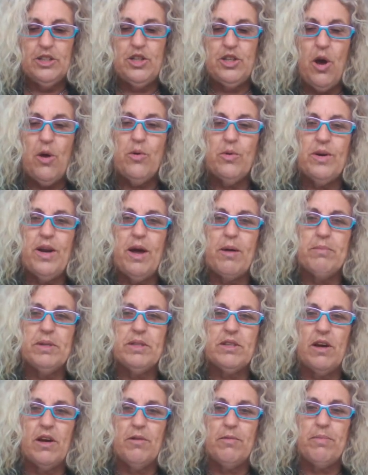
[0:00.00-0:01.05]
Total
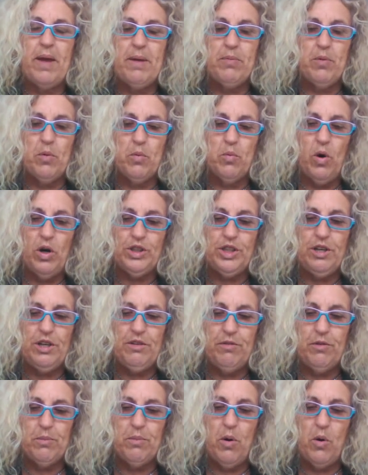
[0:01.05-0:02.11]
numbers of people
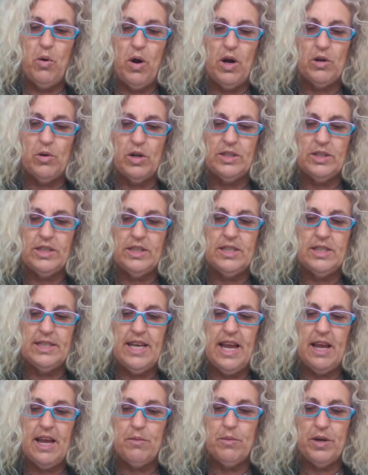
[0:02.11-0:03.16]
watching football across this
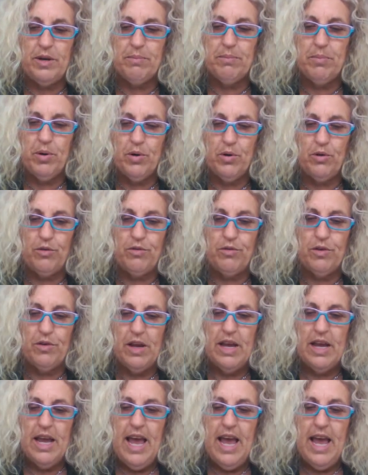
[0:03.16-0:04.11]
state would improve.